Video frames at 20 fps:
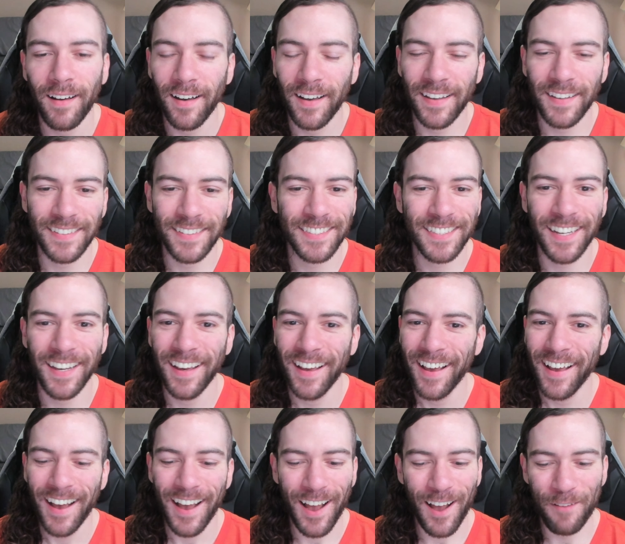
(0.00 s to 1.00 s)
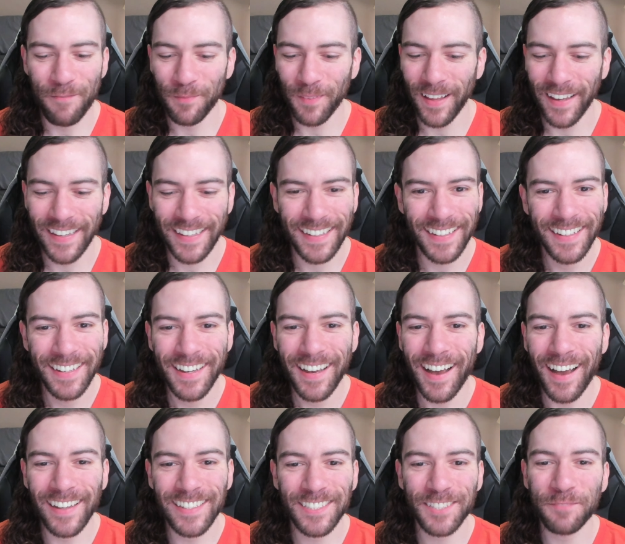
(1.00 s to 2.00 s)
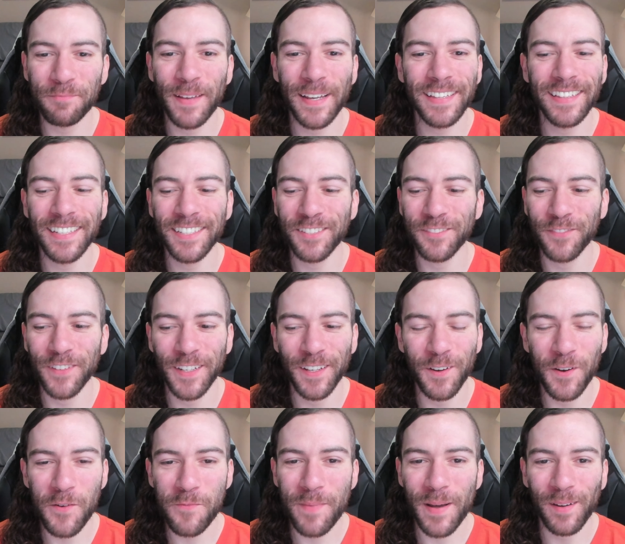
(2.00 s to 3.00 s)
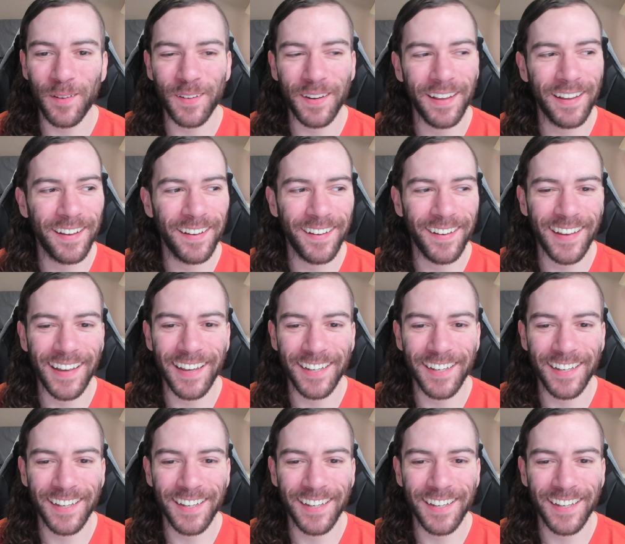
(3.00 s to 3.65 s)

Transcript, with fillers: I, I'm like, I just made this video about uh,